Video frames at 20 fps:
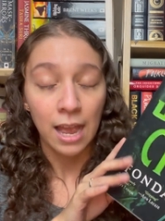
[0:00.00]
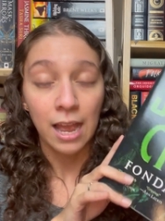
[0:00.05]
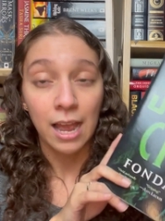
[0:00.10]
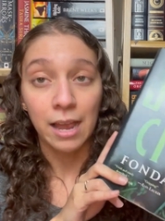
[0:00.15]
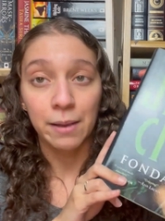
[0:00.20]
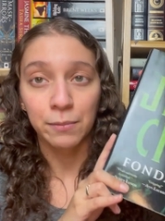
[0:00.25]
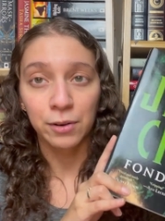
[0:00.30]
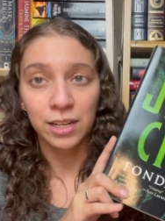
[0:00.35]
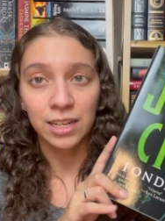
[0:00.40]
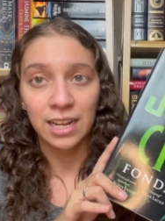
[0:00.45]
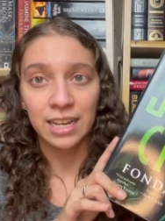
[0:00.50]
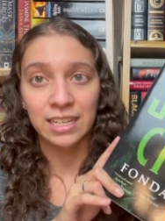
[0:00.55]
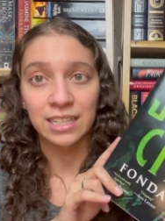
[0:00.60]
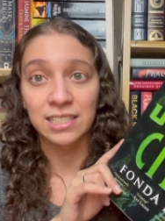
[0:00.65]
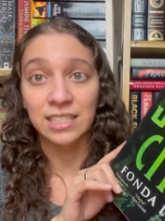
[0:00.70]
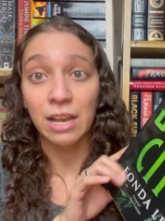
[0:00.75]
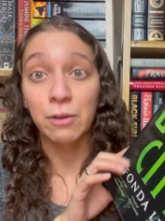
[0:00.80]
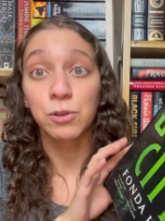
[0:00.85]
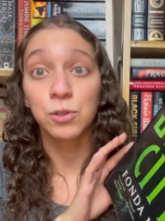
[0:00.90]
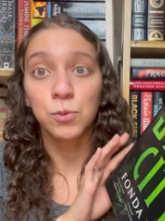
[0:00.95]
I'm really liking this.
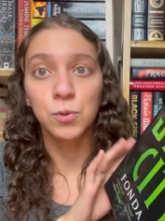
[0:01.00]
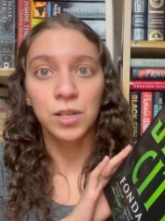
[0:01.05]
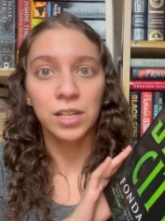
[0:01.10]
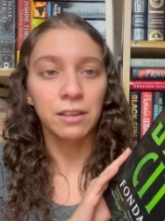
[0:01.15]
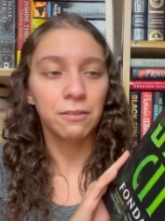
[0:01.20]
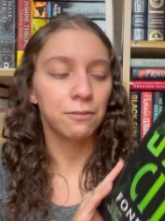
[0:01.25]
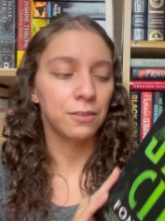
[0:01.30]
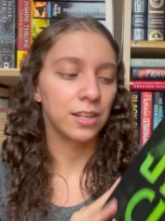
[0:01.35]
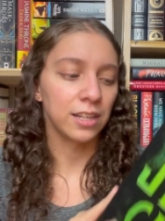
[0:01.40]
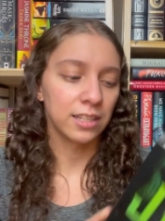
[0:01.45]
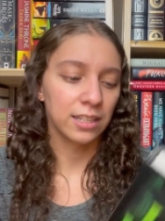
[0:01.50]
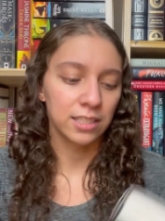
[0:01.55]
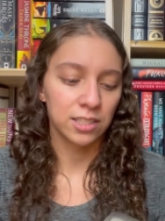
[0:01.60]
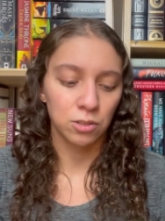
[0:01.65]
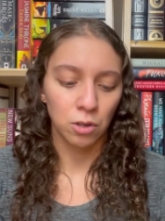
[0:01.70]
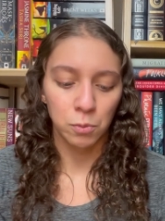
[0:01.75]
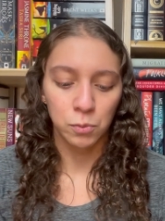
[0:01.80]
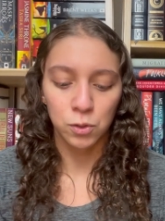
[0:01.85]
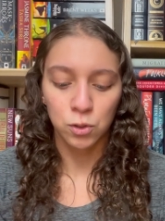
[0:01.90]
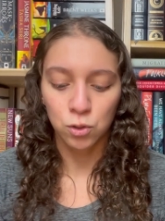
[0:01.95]
I was really feeling this, so
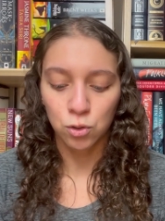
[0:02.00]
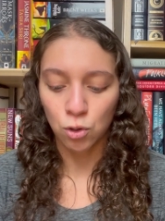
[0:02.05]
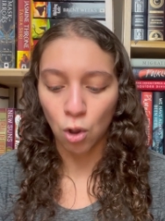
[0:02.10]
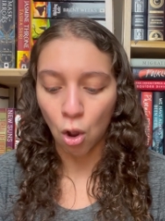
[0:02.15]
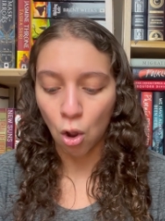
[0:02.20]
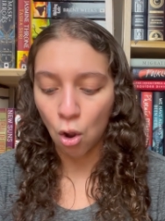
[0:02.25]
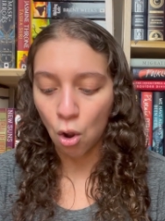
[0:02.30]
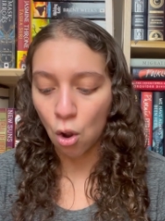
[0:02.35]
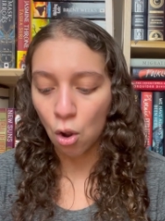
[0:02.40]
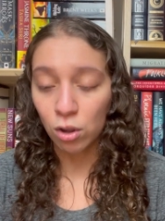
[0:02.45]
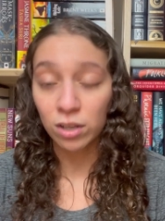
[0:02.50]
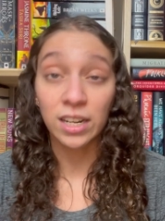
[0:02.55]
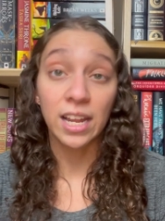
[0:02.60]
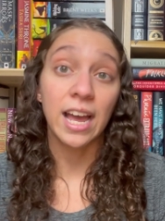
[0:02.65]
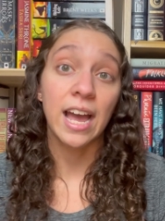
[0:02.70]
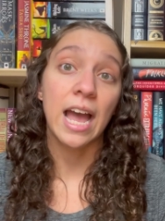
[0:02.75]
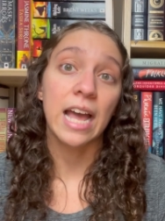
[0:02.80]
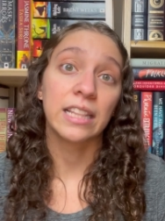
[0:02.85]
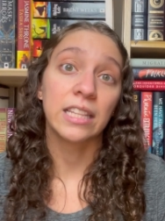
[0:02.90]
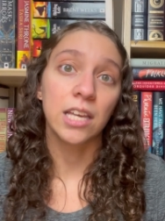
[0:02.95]
I'm so
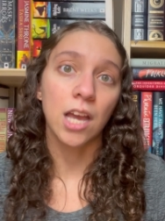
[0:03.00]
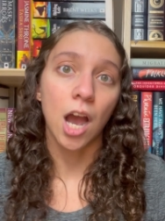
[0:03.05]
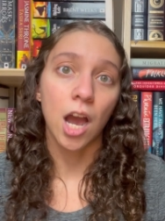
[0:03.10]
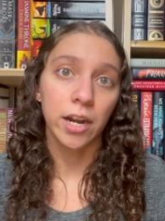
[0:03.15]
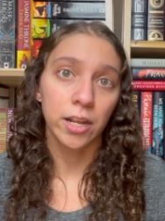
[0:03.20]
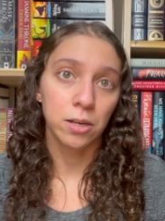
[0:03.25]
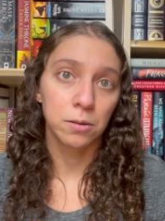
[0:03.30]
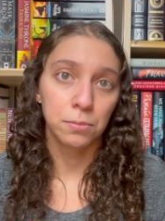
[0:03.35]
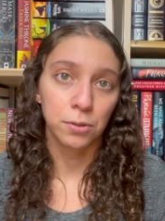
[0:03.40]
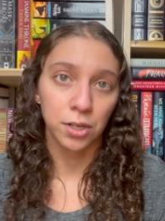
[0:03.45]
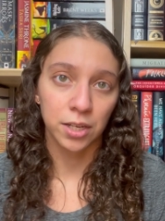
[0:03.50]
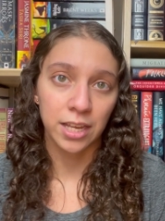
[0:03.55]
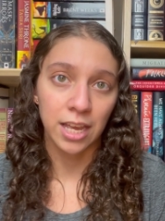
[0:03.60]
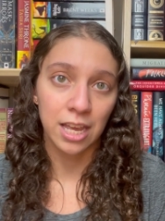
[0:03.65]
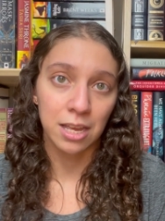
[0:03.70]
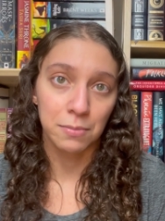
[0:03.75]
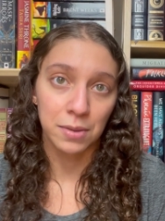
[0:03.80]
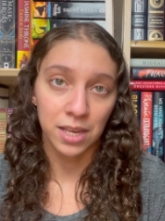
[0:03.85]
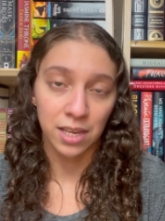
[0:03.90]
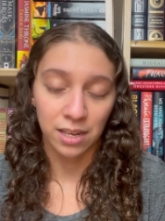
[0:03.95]
glad the audiobook
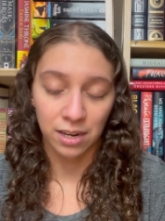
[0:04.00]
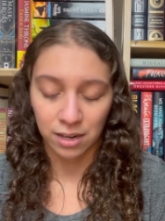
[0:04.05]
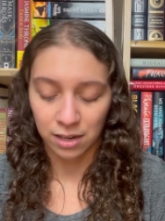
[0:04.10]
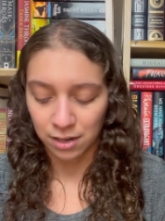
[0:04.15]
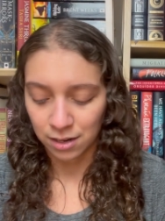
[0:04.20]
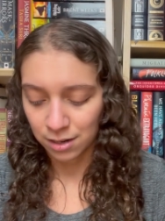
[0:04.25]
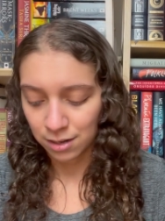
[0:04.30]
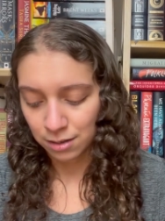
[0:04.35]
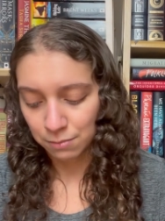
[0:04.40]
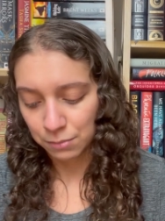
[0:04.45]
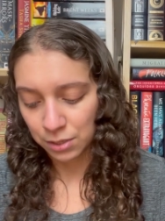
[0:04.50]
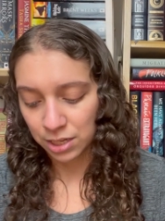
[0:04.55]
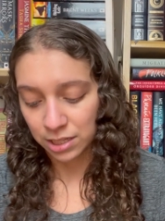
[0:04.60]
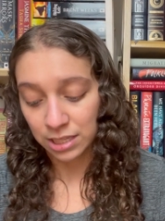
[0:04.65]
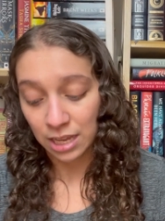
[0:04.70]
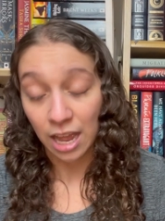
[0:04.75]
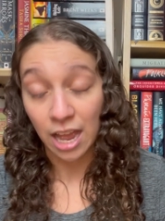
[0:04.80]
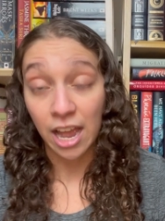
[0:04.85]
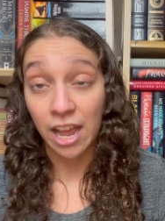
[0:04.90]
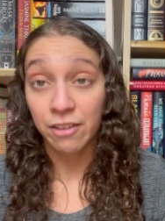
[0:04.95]
came in, because
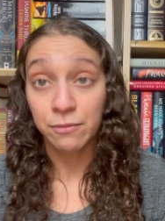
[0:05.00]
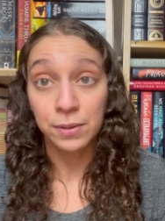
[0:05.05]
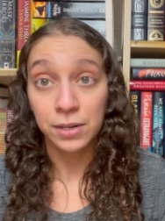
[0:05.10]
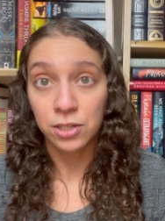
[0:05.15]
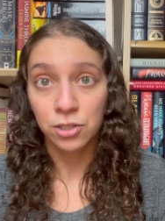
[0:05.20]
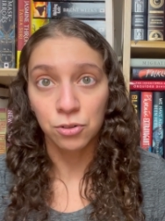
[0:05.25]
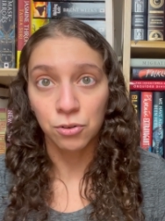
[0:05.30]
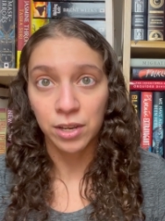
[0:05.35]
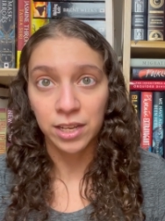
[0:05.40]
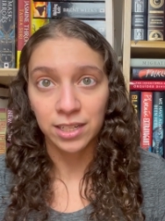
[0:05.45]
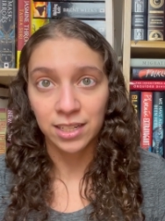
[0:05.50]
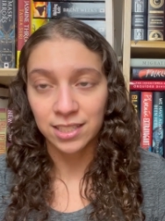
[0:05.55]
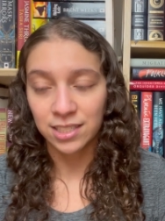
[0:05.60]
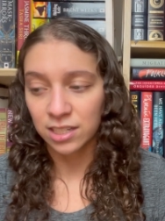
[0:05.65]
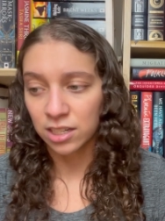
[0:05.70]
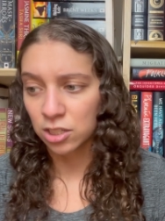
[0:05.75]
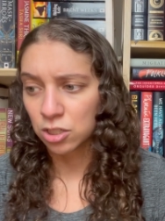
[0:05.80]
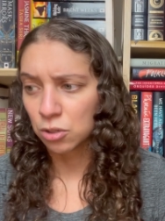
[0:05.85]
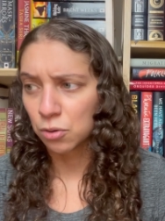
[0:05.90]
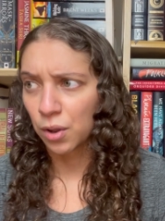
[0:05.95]
I've been enjoying
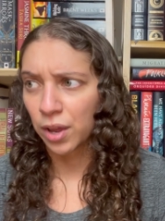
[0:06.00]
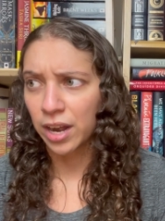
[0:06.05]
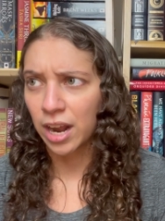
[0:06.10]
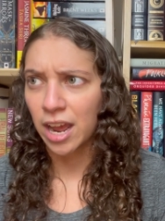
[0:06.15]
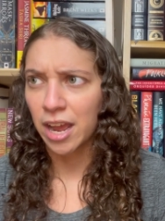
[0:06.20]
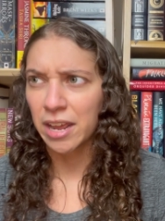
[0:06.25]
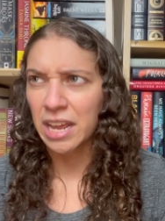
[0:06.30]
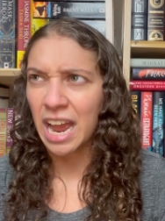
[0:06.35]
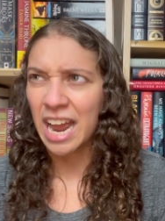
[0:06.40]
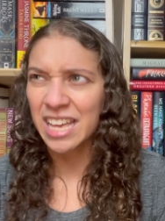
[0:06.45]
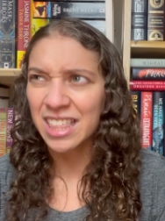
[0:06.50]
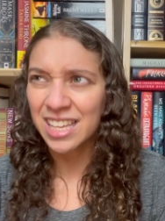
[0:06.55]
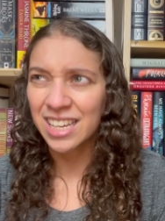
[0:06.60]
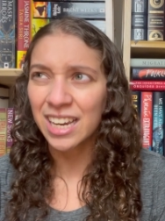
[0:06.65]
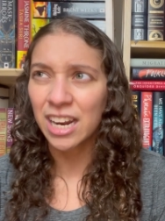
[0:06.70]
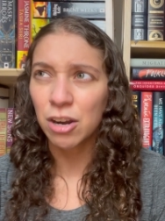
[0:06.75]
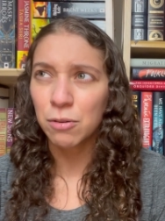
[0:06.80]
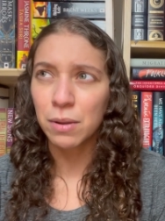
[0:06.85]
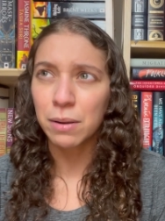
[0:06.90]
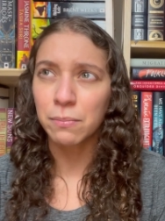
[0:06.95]
listening to it. I, I think I
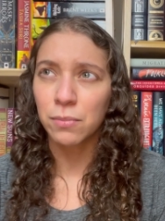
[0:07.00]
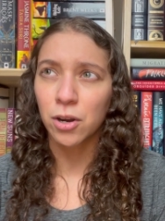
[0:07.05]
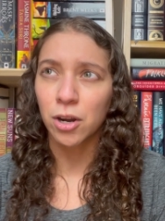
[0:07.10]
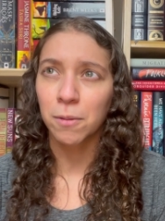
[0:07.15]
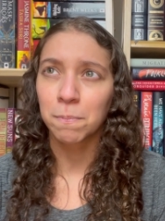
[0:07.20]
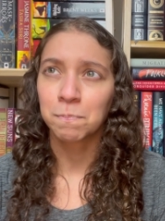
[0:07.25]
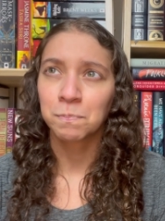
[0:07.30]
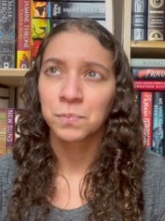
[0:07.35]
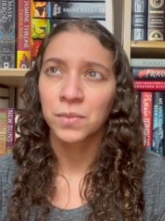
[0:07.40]
remember